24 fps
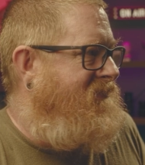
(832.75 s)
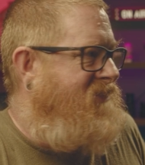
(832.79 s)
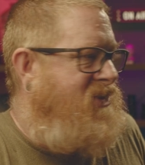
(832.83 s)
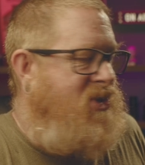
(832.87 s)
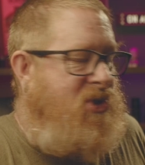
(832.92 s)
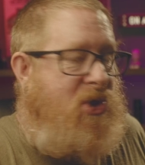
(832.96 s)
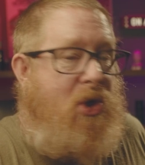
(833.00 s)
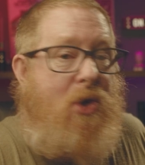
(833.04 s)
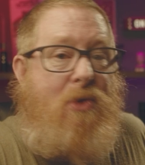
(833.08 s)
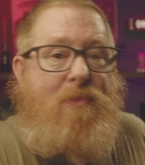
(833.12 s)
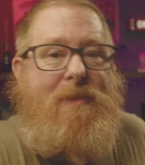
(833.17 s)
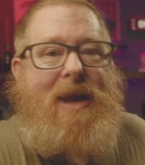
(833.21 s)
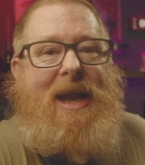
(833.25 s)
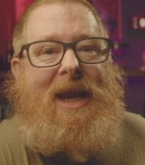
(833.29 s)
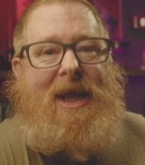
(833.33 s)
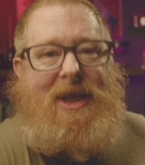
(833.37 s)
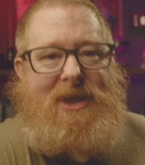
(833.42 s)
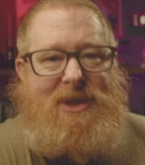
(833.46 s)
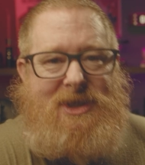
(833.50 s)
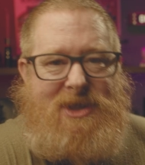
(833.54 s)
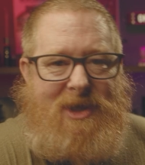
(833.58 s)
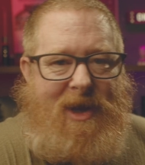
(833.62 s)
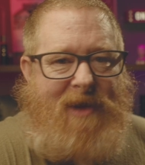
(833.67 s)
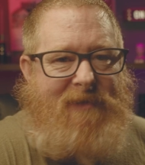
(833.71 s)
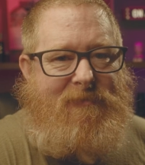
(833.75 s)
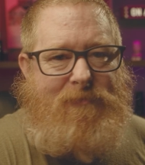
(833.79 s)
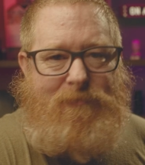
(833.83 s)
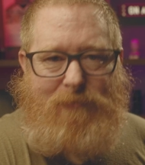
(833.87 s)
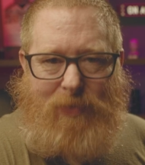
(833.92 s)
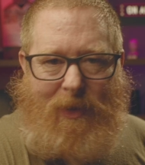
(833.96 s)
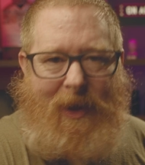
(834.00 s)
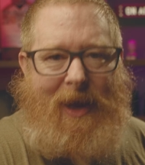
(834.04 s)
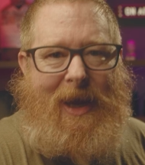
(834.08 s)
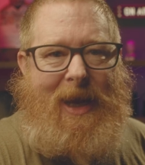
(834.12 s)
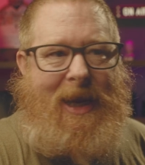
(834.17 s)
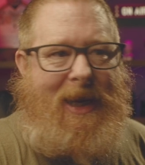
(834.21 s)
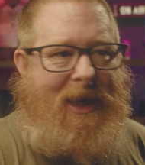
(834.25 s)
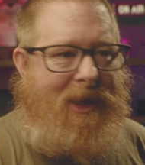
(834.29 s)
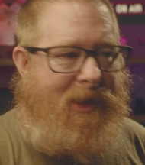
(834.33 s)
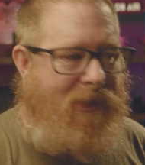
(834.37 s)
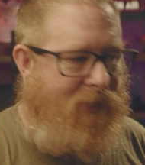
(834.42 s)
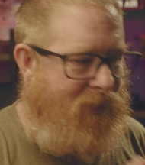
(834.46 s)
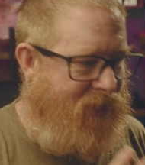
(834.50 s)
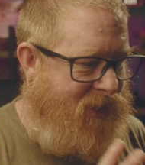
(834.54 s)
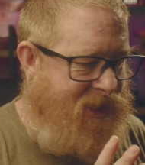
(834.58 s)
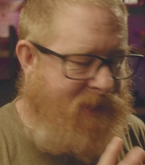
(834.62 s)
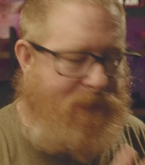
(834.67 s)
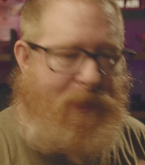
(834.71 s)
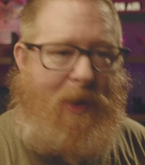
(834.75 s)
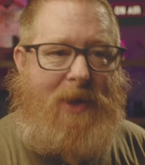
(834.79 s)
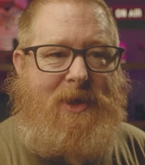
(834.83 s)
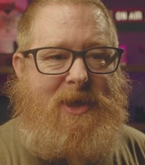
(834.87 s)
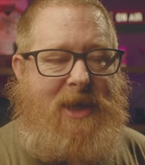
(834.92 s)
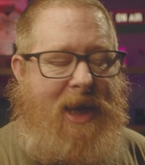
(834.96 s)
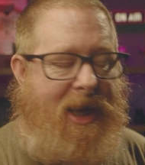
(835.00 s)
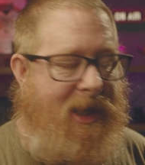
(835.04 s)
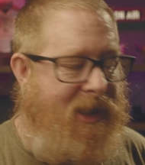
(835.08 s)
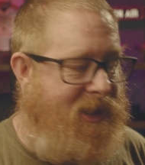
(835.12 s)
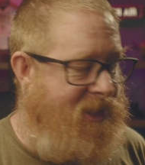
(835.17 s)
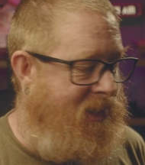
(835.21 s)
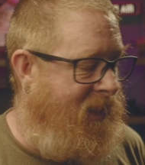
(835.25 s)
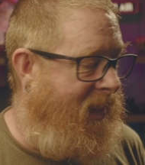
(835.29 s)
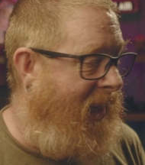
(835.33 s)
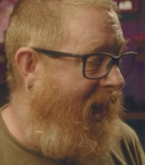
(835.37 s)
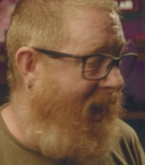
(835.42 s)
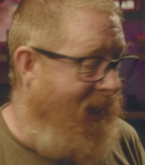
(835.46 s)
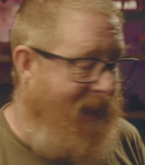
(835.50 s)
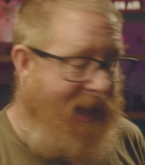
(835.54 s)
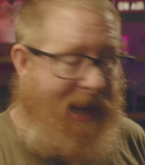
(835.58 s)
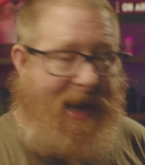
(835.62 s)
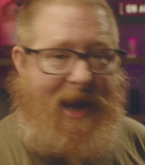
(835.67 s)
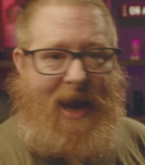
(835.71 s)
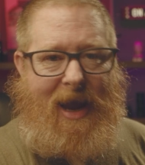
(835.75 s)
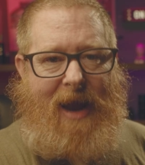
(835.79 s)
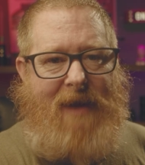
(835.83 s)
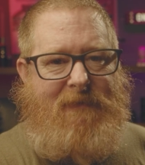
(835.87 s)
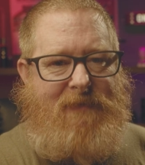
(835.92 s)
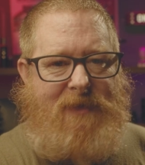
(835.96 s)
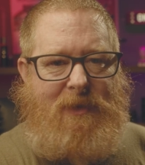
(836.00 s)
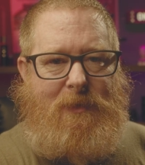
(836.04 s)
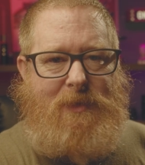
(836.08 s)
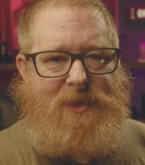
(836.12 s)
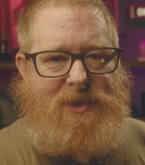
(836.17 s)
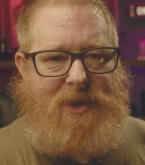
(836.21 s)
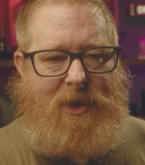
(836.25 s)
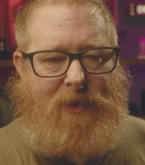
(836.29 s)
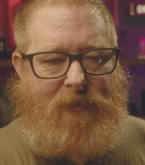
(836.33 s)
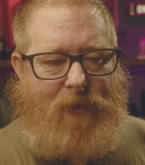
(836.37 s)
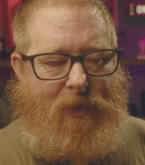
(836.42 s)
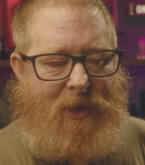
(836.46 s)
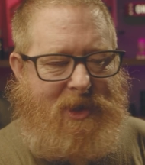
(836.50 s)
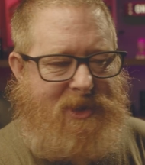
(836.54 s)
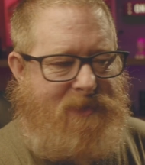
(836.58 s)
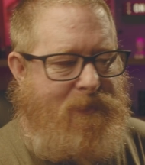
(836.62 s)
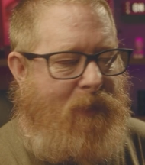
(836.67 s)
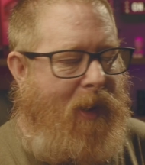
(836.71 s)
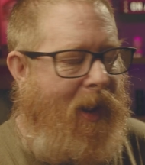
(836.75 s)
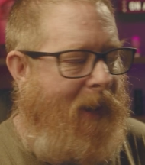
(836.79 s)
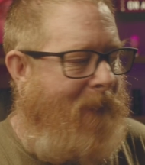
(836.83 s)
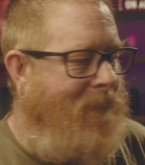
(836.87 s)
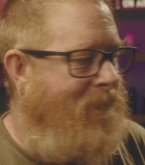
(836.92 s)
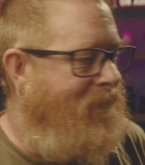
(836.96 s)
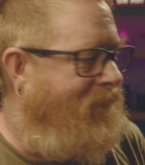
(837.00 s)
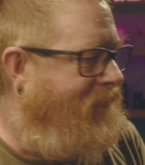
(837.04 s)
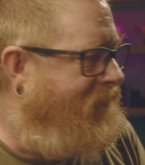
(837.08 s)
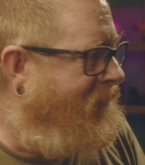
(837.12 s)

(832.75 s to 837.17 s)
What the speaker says: 2 minutes of playing spontaneously, and yeah, everything was in the wrong spot.